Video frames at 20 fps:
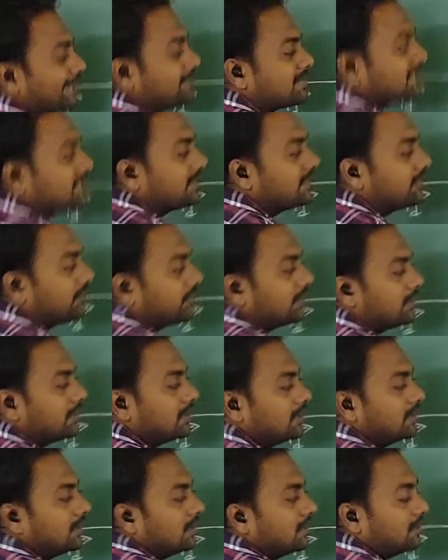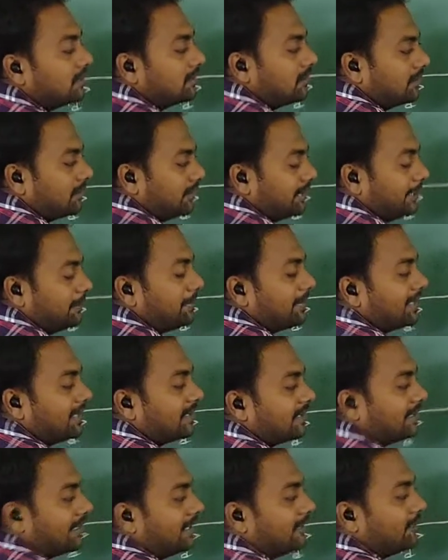times of
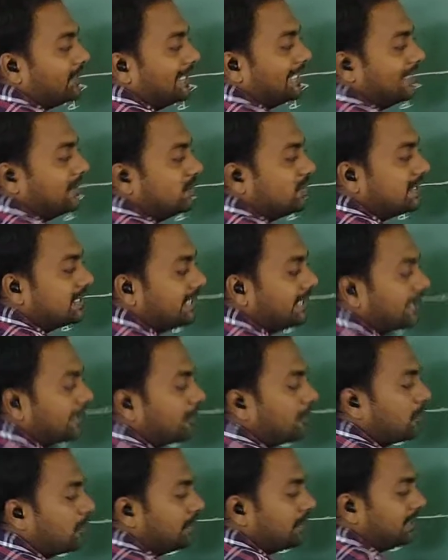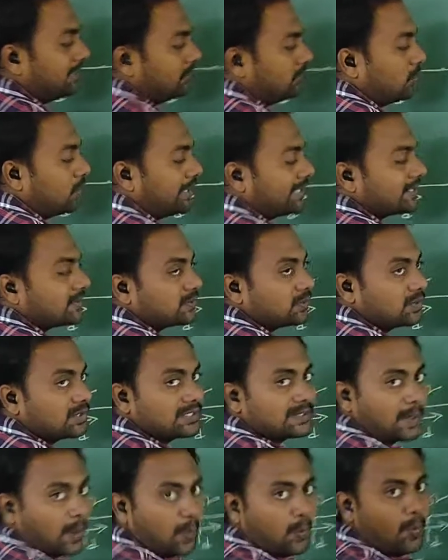dependent current will gives the voltage
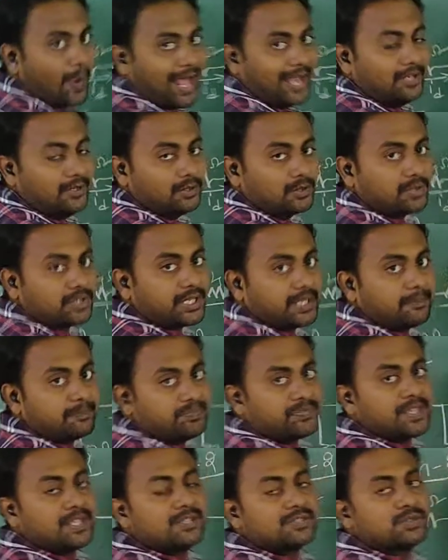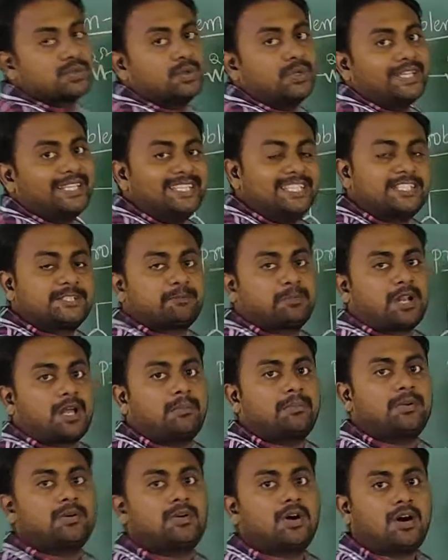source value. Okay, so in this
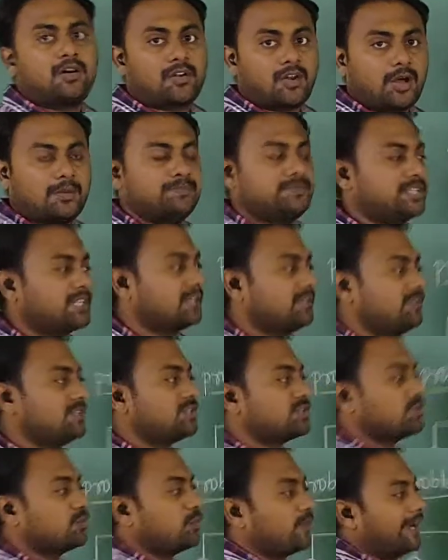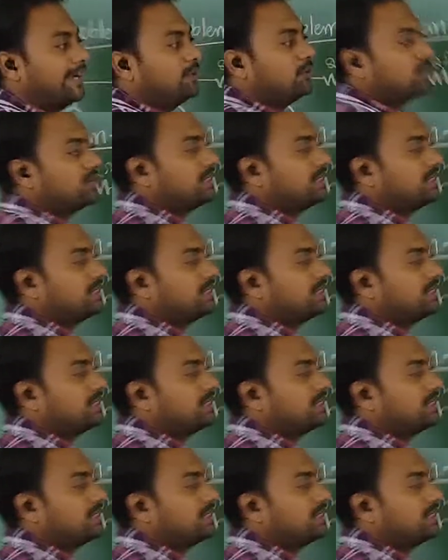problem our objective is to find